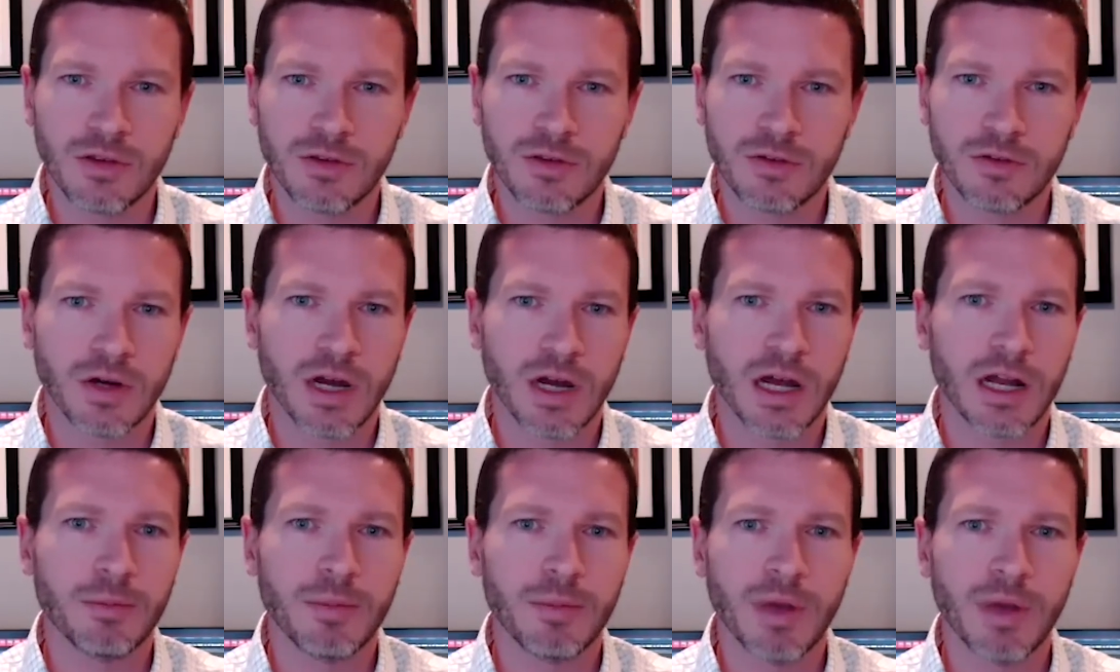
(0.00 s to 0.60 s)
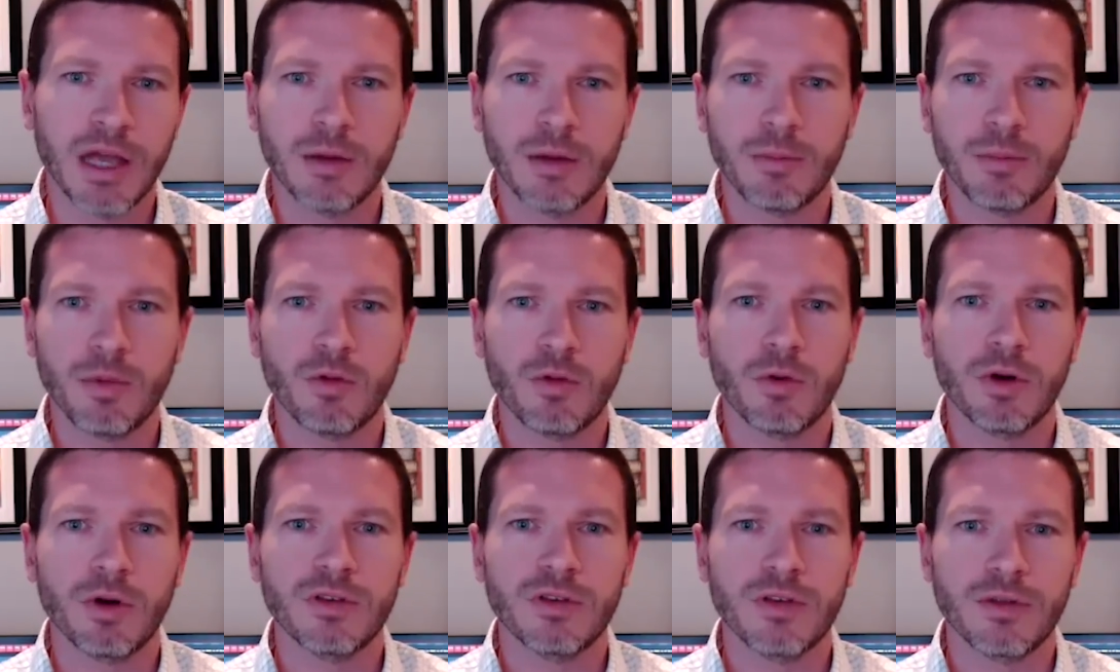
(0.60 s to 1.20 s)
They still got to pay
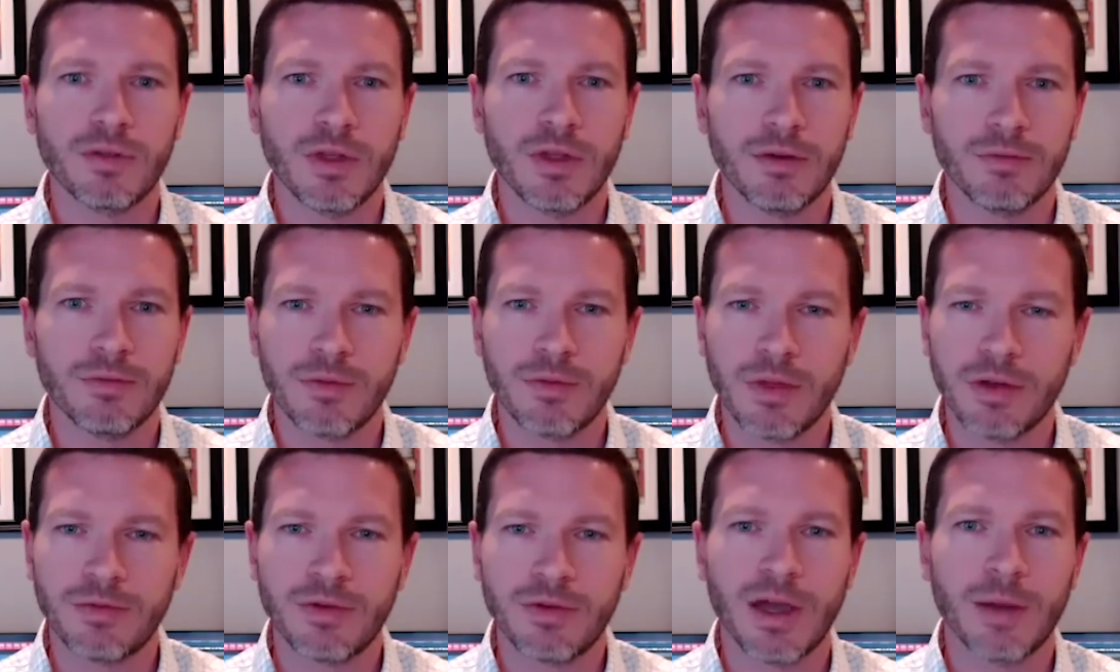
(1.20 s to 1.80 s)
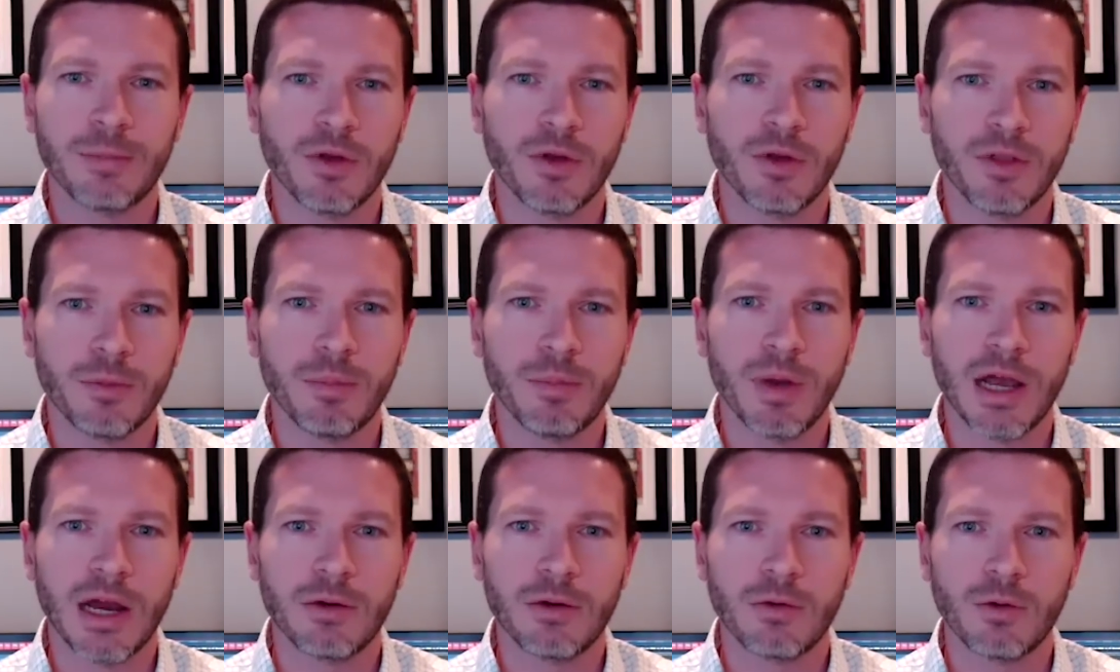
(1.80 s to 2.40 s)
employees that they've kept on the
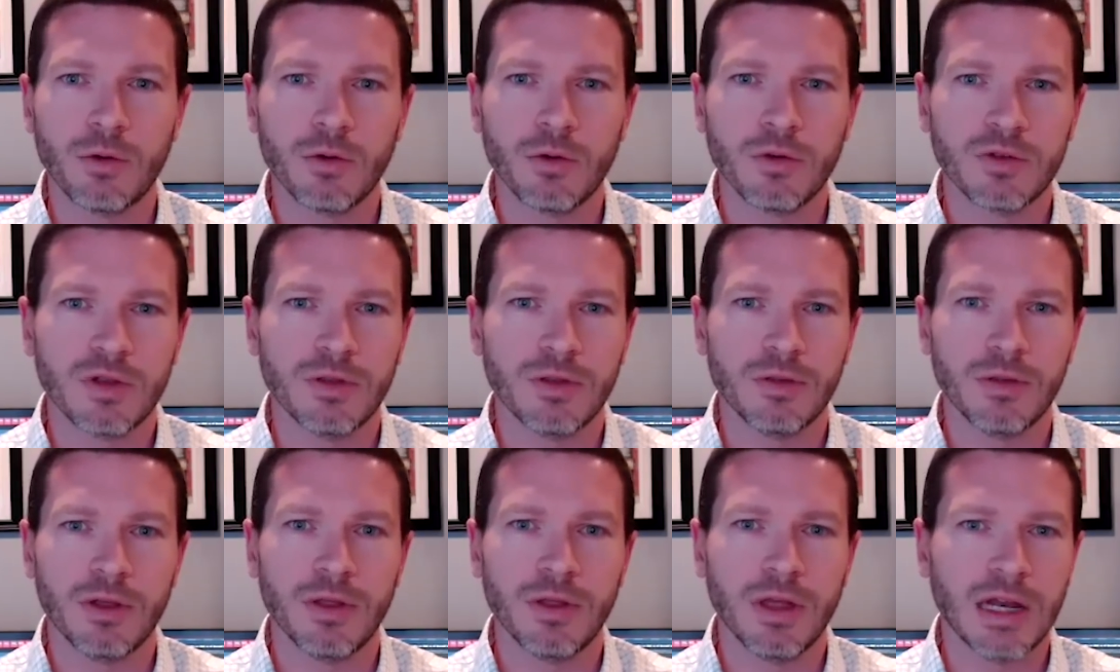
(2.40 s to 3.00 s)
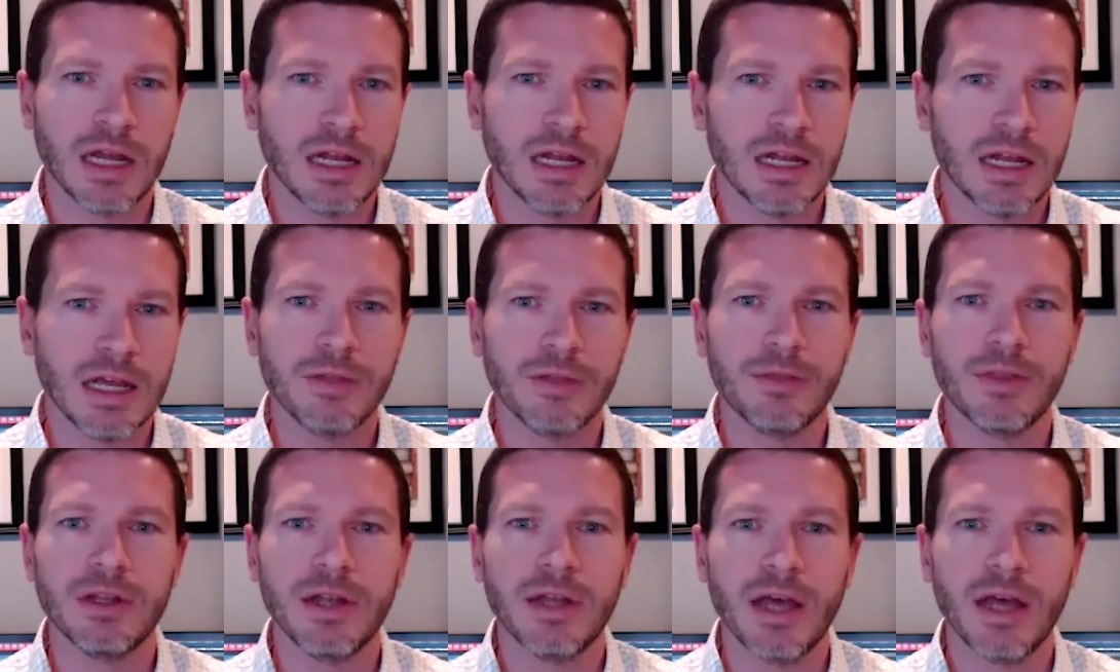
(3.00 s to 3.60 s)
payrolls, and they need to
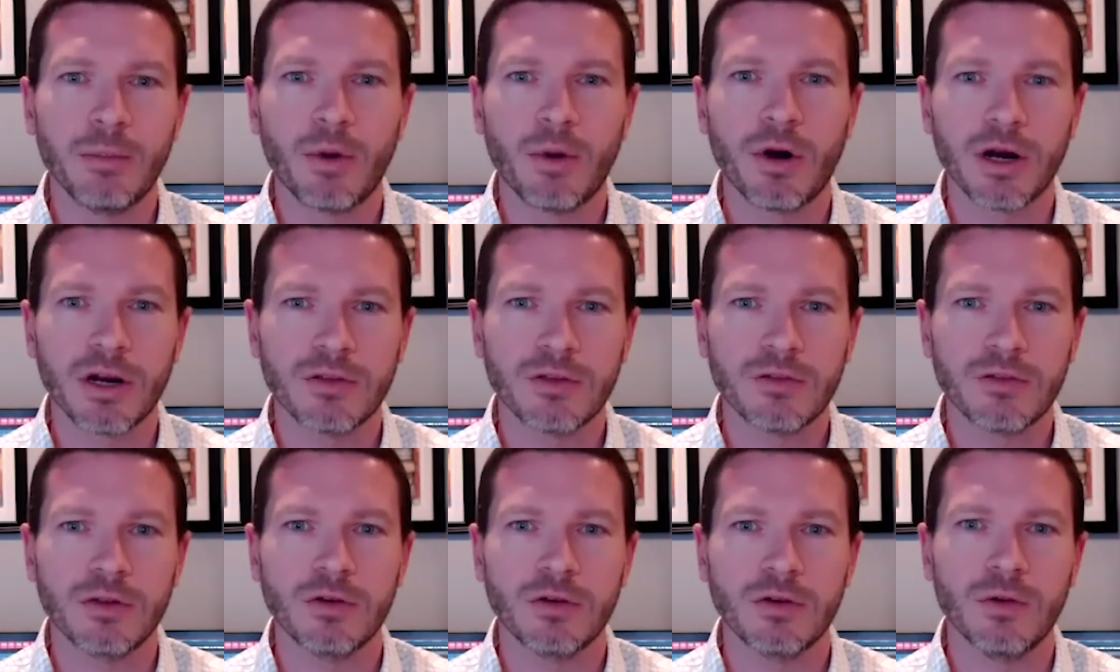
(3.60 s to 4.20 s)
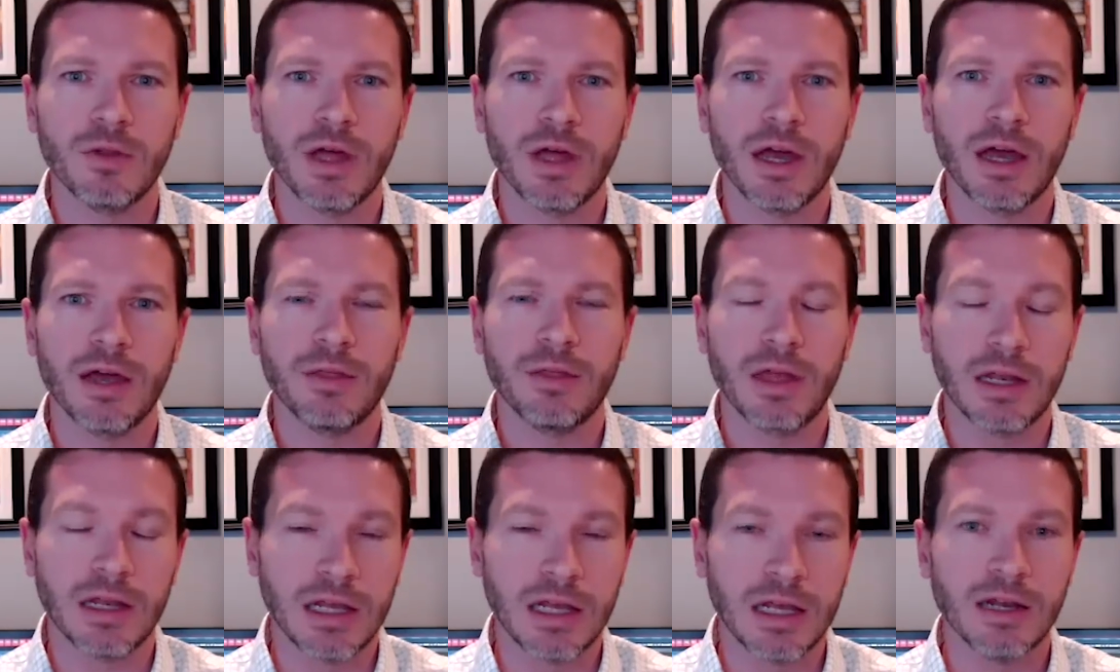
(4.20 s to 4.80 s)
hit the debt markets to do that.
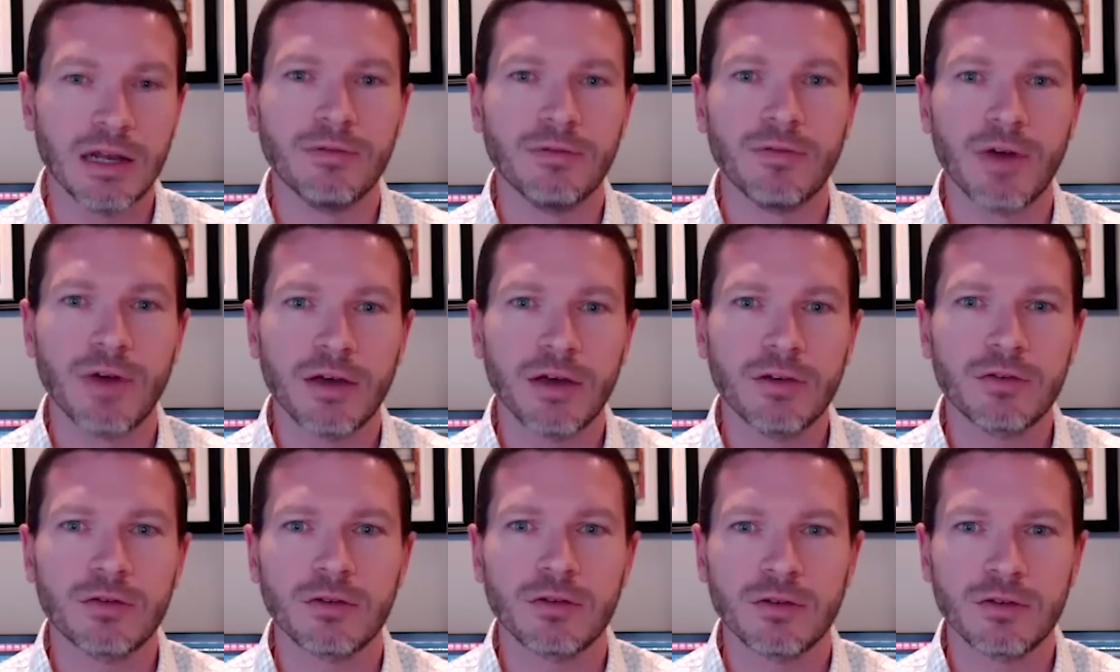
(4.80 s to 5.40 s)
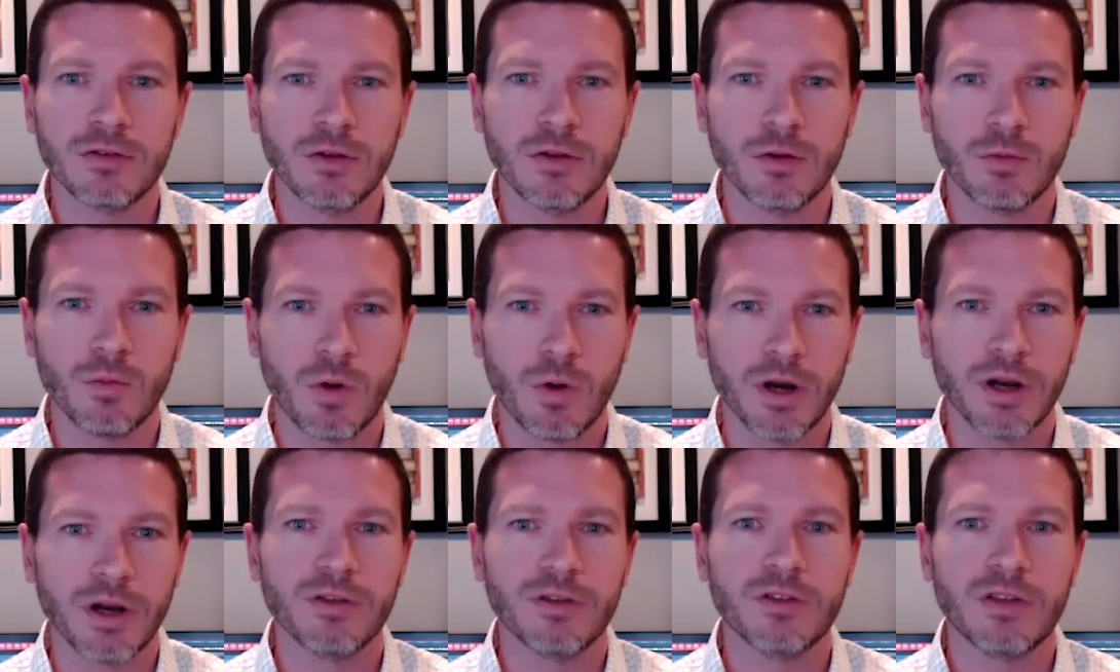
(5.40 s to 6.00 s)
And they need investors to
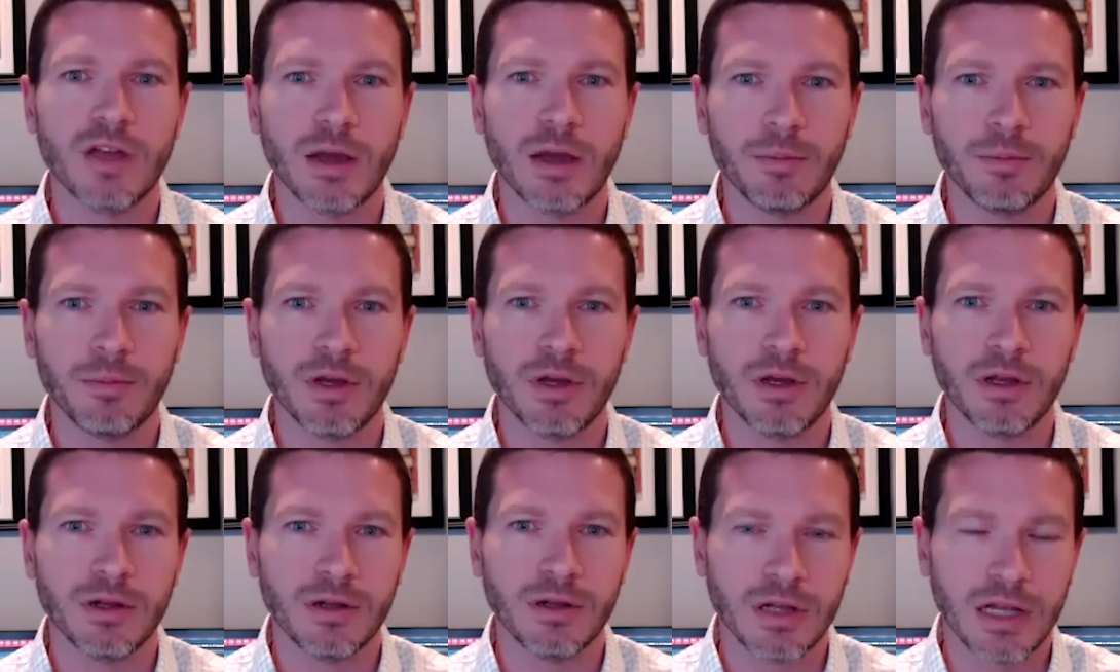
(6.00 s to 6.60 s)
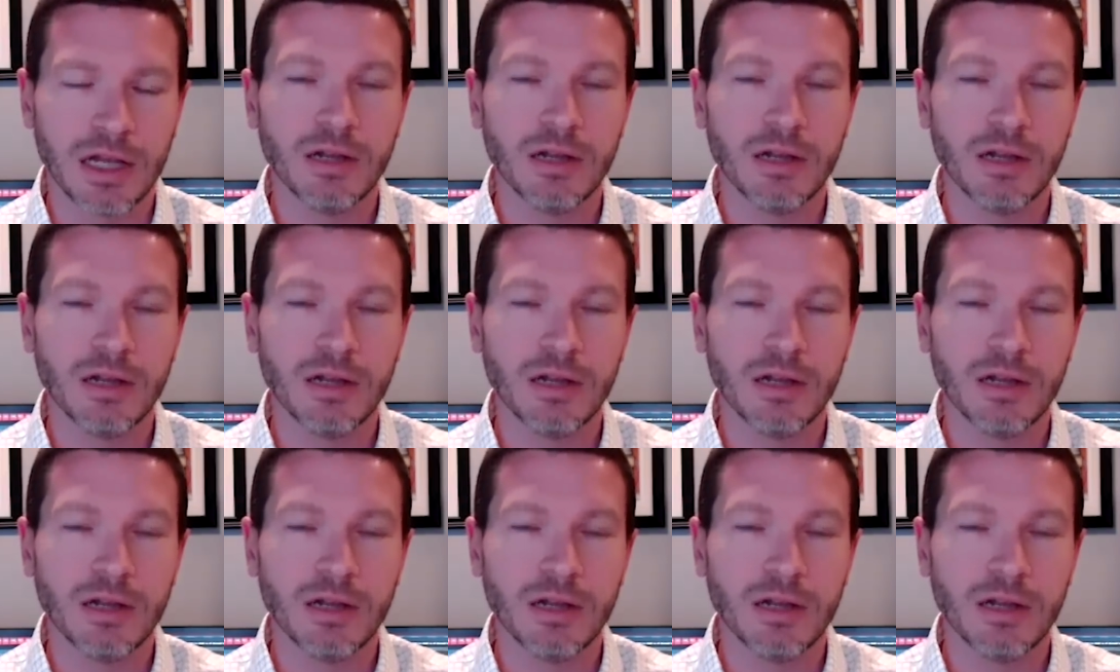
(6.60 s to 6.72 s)
want to step in